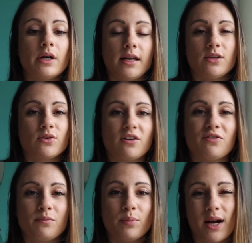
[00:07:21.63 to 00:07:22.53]
any sort
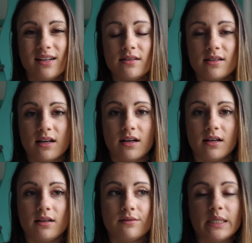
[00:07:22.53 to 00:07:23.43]
of breads that
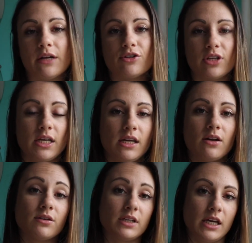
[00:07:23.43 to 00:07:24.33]
I potentially eat
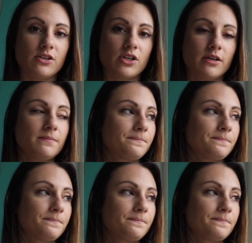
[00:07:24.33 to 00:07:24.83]
on occasion.